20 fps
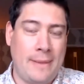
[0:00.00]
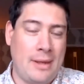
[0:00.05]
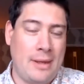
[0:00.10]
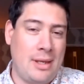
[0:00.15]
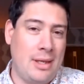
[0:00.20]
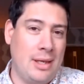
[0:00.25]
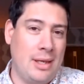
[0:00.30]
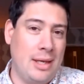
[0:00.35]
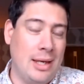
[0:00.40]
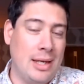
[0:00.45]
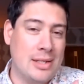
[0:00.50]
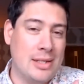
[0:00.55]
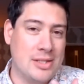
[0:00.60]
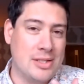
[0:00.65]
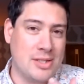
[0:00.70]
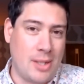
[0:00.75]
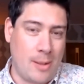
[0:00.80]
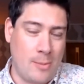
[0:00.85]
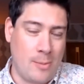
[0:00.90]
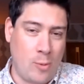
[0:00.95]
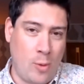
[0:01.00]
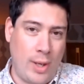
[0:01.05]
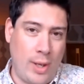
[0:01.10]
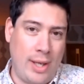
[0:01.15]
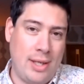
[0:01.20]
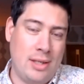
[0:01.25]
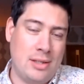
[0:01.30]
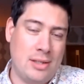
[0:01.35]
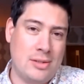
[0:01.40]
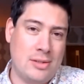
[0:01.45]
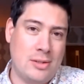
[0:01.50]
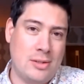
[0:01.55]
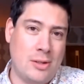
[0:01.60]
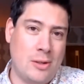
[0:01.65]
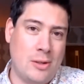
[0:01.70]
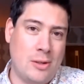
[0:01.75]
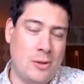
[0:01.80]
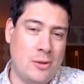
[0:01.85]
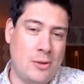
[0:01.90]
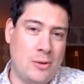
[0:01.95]
in some way
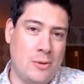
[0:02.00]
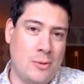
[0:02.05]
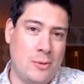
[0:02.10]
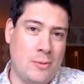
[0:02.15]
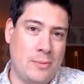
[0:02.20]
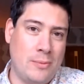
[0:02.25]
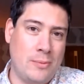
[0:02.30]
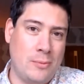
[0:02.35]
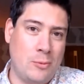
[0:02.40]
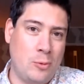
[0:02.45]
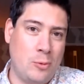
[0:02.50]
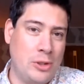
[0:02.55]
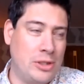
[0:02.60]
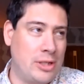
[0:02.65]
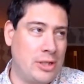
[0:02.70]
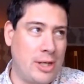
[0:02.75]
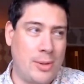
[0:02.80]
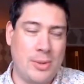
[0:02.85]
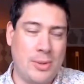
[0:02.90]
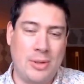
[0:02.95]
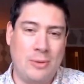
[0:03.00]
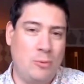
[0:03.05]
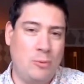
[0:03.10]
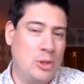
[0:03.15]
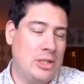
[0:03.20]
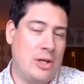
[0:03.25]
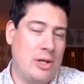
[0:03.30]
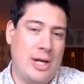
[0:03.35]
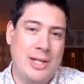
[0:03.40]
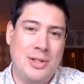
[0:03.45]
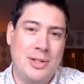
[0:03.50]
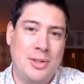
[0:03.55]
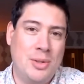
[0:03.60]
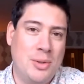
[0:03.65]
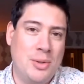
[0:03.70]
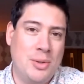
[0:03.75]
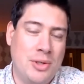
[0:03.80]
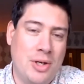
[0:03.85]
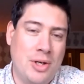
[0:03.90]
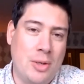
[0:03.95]
so we try we try
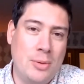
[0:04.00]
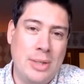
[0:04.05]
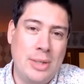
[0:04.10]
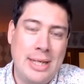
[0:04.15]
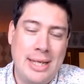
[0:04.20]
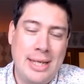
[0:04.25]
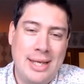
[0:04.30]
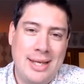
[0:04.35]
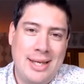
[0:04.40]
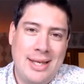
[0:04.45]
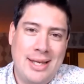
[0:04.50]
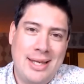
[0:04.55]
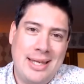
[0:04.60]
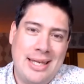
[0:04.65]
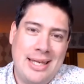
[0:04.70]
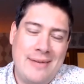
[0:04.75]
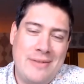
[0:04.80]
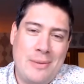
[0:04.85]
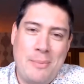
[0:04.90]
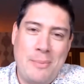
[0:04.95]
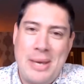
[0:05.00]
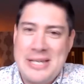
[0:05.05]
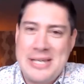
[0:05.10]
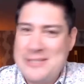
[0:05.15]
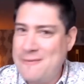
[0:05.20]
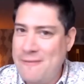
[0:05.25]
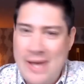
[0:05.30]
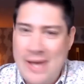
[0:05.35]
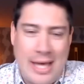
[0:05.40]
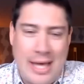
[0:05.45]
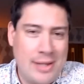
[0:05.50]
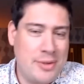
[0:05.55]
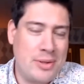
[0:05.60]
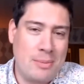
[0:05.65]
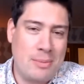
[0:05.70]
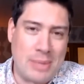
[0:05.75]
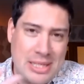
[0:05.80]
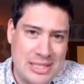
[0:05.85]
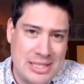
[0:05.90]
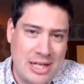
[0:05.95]
to you know give the best value the
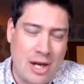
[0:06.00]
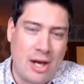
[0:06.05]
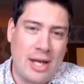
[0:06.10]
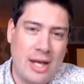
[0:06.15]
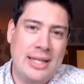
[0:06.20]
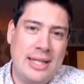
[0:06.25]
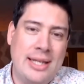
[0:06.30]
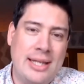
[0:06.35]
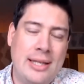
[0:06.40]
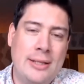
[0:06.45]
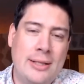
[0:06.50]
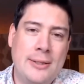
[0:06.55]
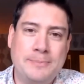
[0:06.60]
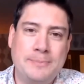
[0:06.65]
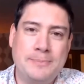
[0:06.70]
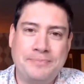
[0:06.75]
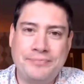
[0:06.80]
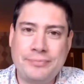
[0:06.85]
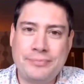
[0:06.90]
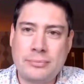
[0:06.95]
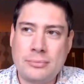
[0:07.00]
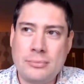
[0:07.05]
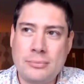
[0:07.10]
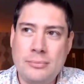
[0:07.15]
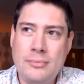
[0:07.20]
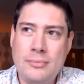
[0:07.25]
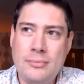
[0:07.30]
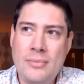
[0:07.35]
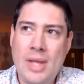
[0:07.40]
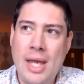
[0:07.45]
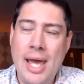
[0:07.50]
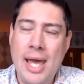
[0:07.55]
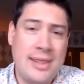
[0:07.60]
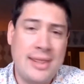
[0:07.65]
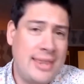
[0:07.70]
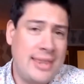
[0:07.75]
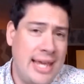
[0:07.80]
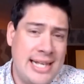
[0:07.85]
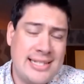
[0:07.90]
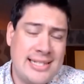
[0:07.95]
best content and
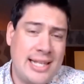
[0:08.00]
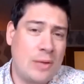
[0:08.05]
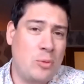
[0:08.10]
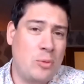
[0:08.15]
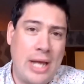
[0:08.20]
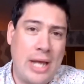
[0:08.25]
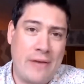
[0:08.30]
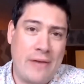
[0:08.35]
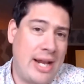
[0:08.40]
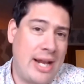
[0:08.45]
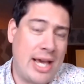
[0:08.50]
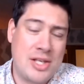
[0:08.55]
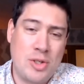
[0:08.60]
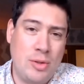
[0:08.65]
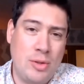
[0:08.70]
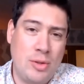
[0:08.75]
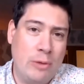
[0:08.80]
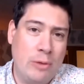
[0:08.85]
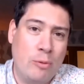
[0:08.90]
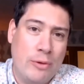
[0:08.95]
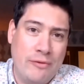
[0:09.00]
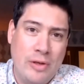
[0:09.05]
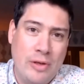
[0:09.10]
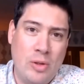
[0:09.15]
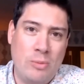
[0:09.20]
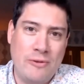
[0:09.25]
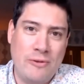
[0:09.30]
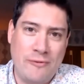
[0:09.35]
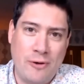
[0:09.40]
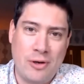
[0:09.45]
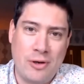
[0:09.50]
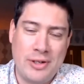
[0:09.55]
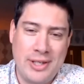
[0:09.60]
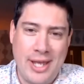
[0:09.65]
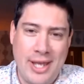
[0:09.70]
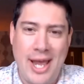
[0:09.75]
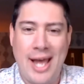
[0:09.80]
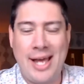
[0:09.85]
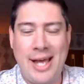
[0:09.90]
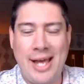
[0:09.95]
things that product. we haven't actually revealed before yeah